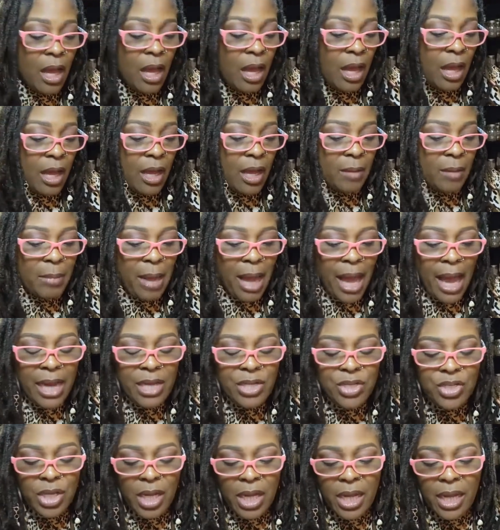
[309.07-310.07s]
Um, High
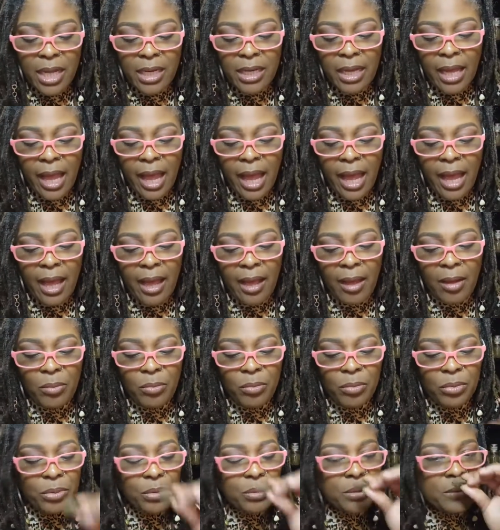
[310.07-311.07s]
John uh, uh,
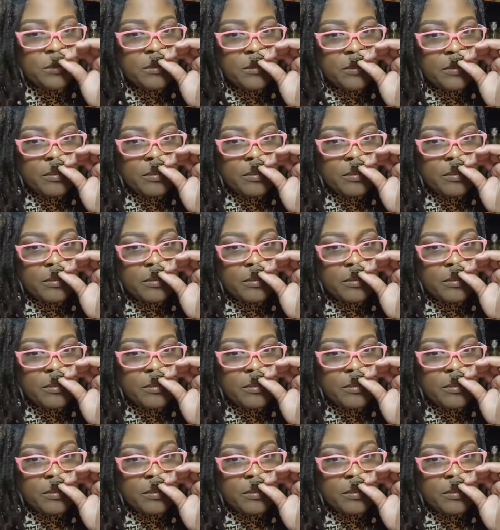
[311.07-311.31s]
root